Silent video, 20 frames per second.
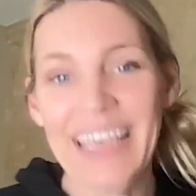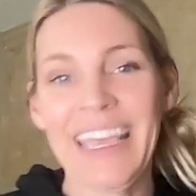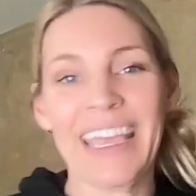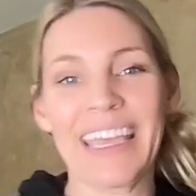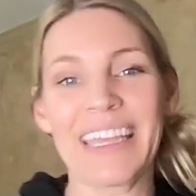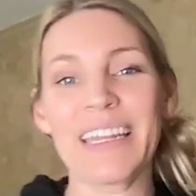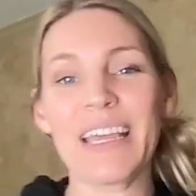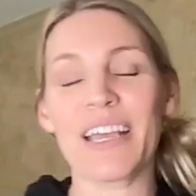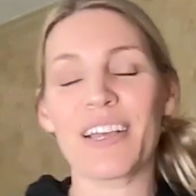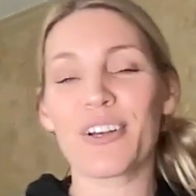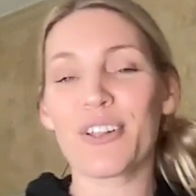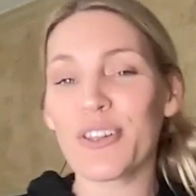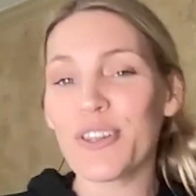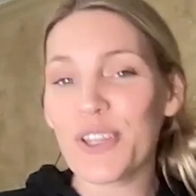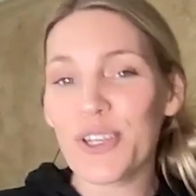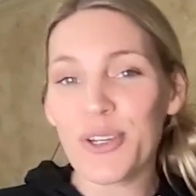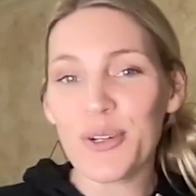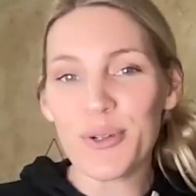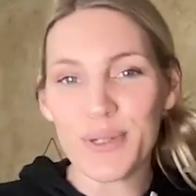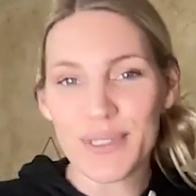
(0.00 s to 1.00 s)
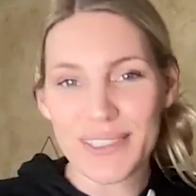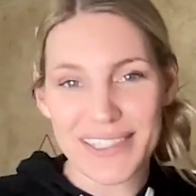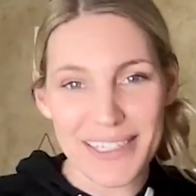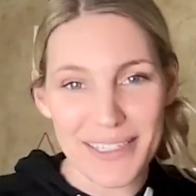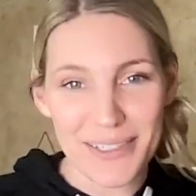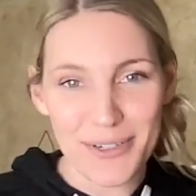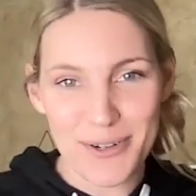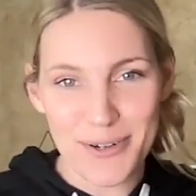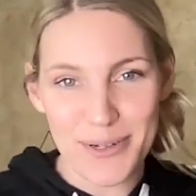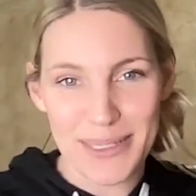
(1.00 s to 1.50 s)
And glue,
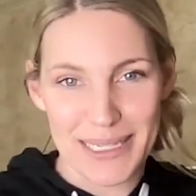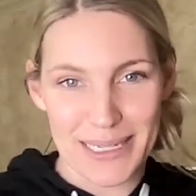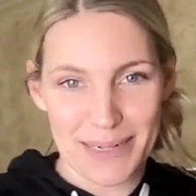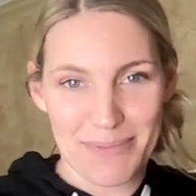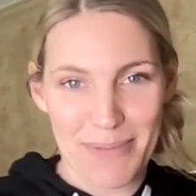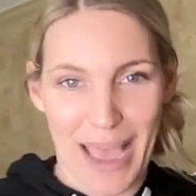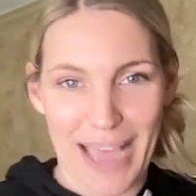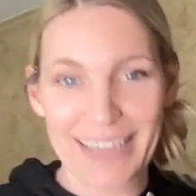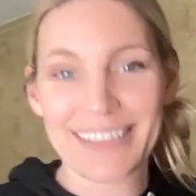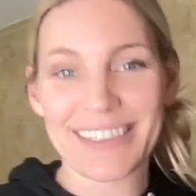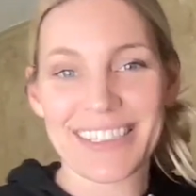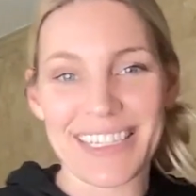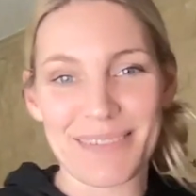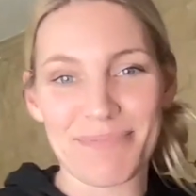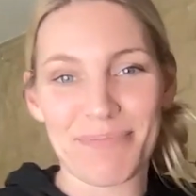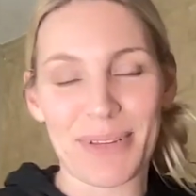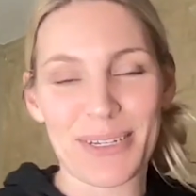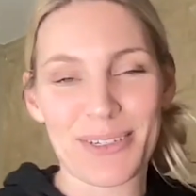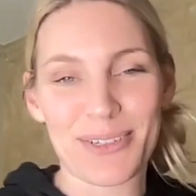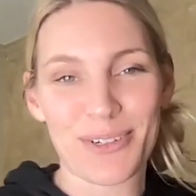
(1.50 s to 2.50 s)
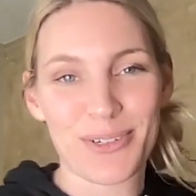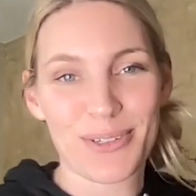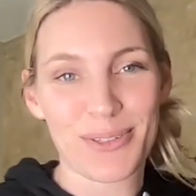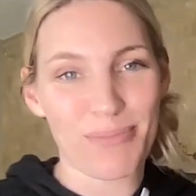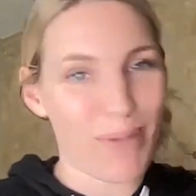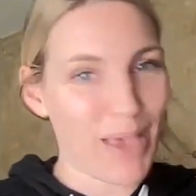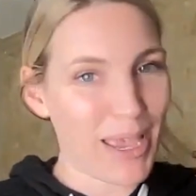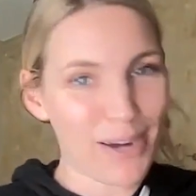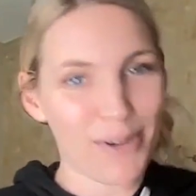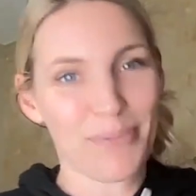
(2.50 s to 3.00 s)
scissors, and magazine pictures
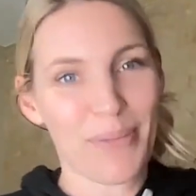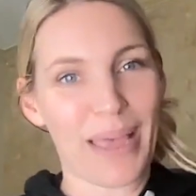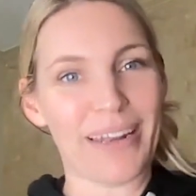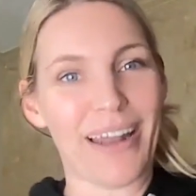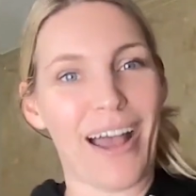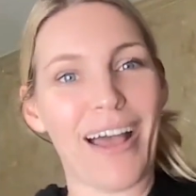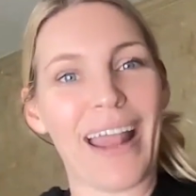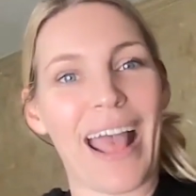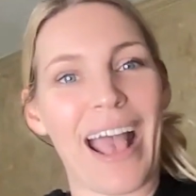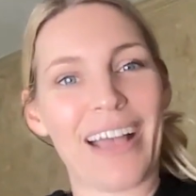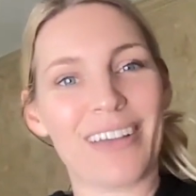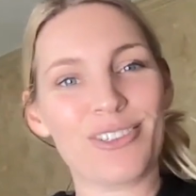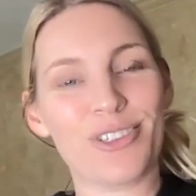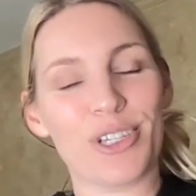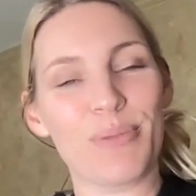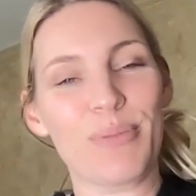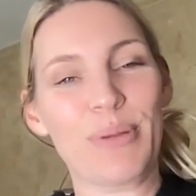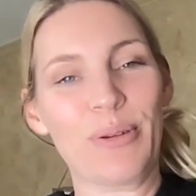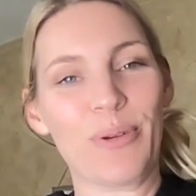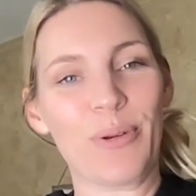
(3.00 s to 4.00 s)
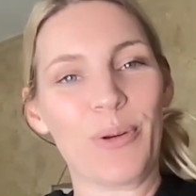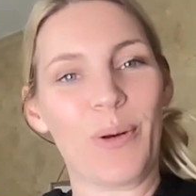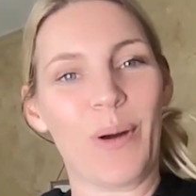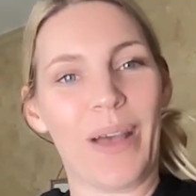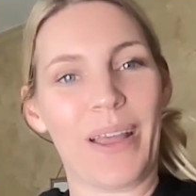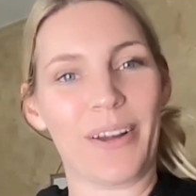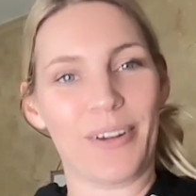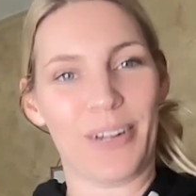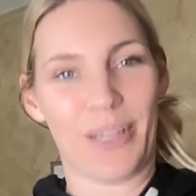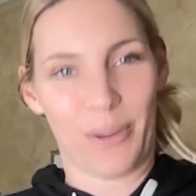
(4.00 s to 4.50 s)
may or may not actually be
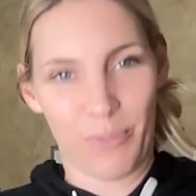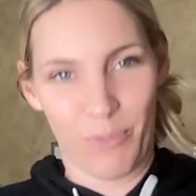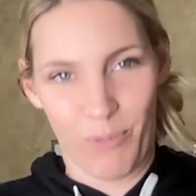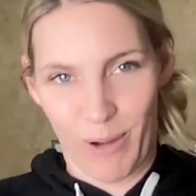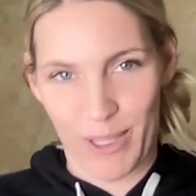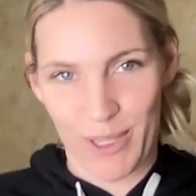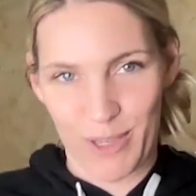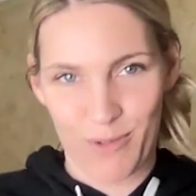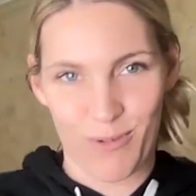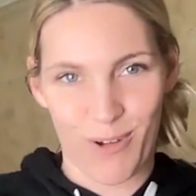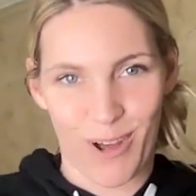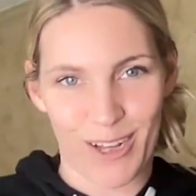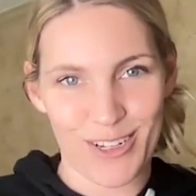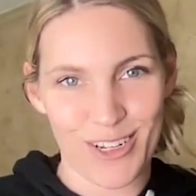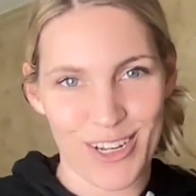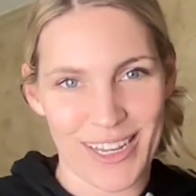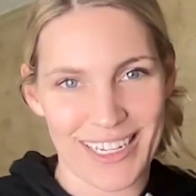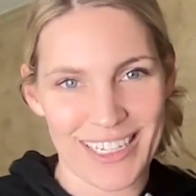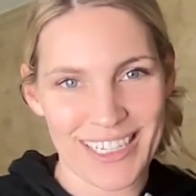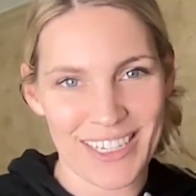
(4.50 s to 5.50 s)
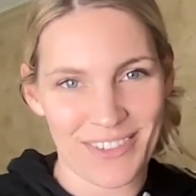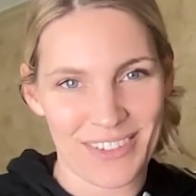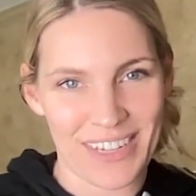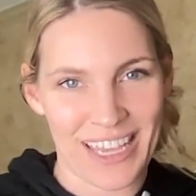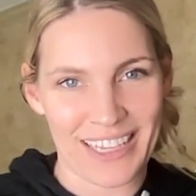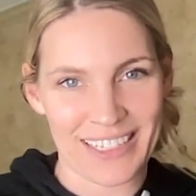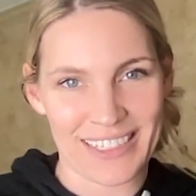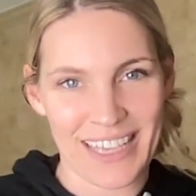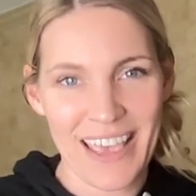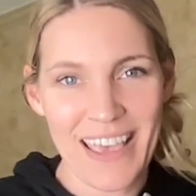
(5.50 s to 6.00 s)
required in what you watch in
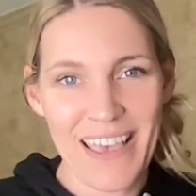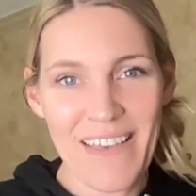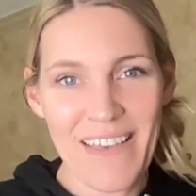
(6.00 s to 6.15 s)
today's